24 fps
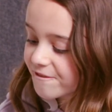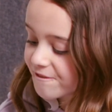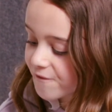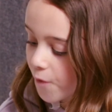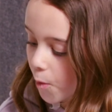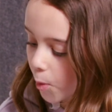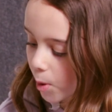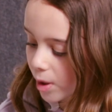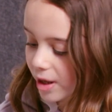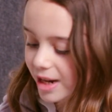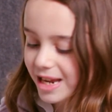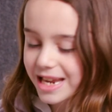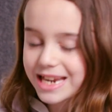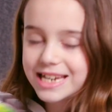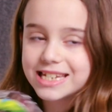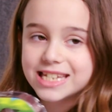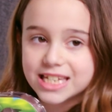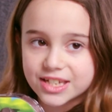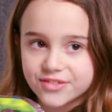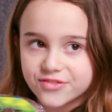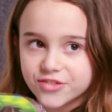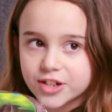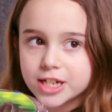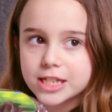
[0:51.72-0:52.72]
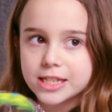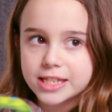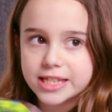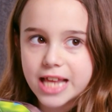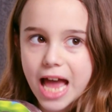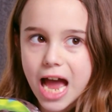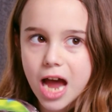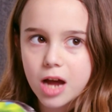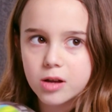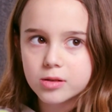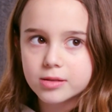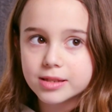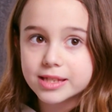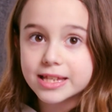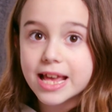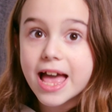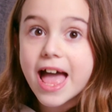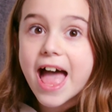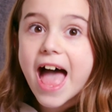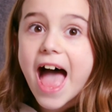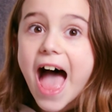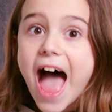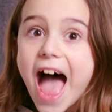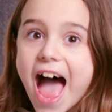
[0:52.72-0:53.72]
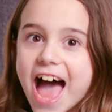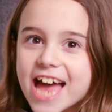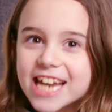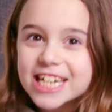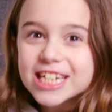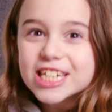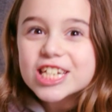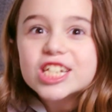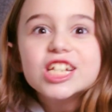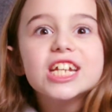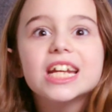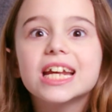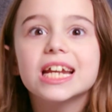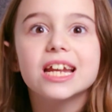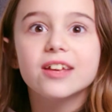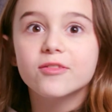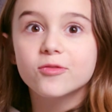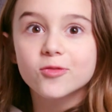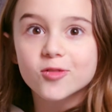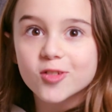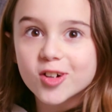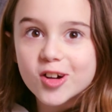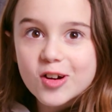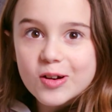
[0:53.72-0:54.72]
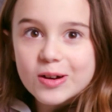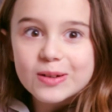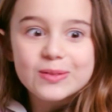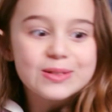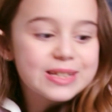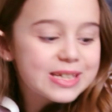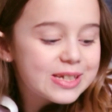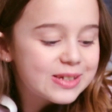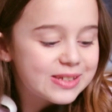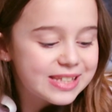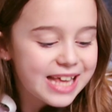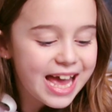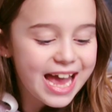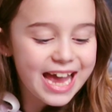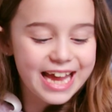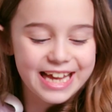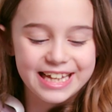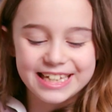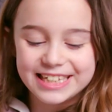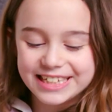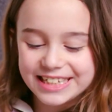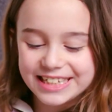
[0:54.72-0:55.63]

40 different sounds. And she can even record what you say.